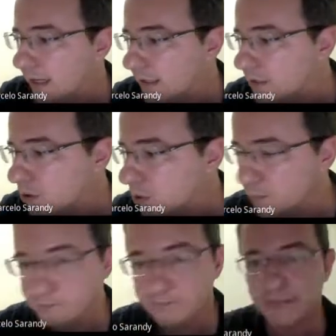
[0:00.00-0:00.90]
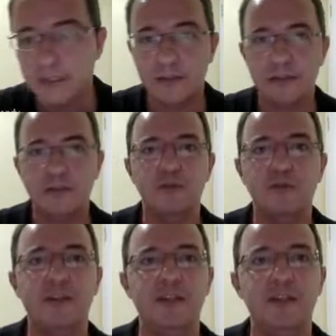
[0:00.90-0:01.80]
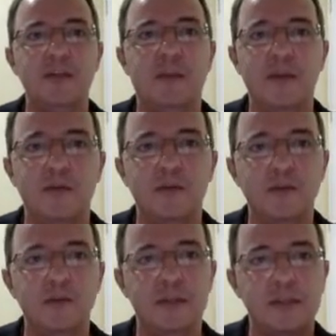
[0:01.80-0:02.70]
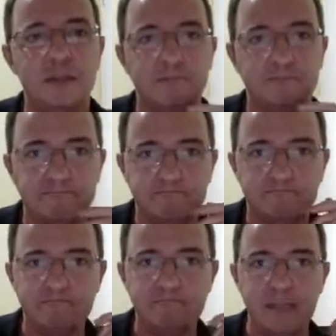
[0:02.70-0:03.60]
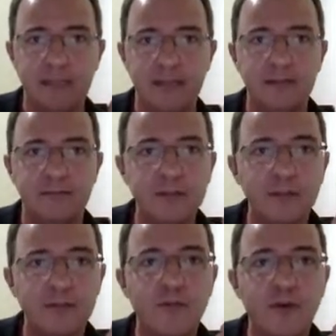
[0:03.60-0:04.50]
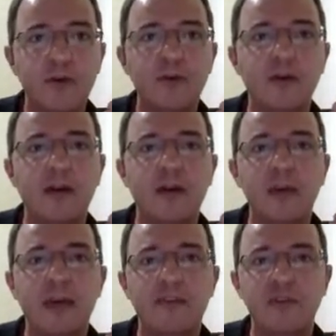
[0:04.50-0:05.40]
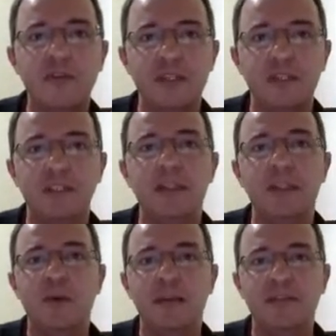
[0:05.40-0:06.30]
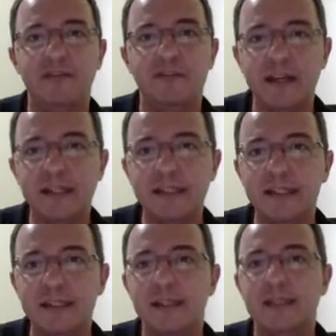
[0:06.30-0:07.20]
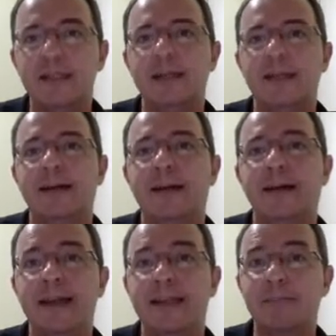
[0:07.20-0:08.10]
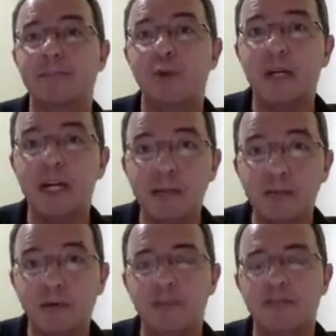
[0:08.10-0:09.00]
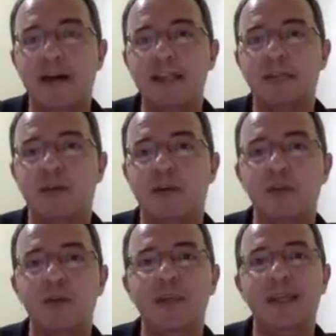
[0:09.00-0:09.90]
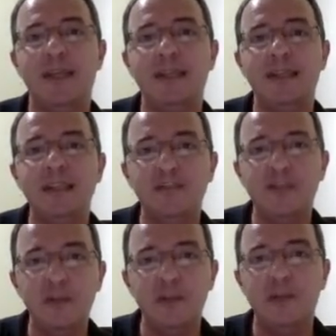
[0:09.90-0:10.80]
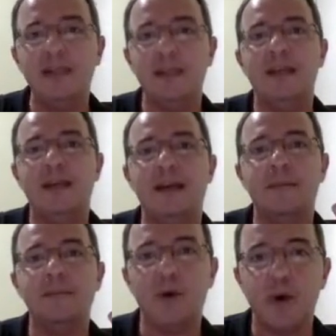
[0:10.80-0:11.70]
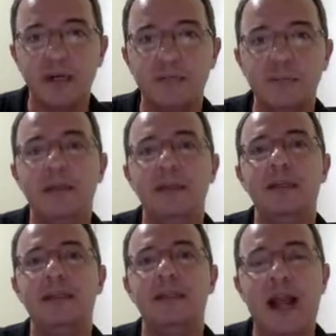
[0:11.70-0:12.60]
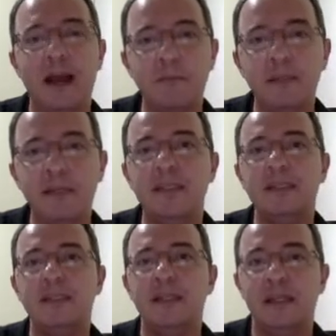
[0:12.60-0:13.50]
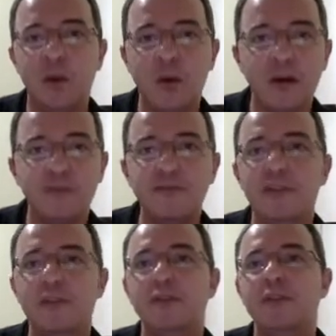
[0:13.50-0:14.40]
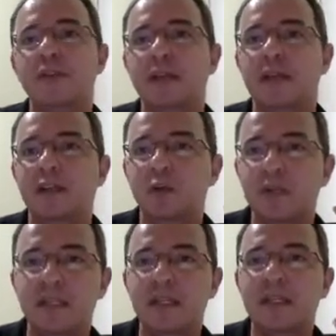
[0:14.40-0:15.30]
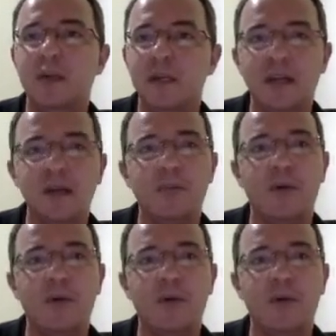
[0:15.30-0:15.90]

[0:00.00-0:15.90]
So to finish my conclusions, first of all, we have used the D-Wave device as a programmable device, because we can individually program the couplings, the local fields, to study critical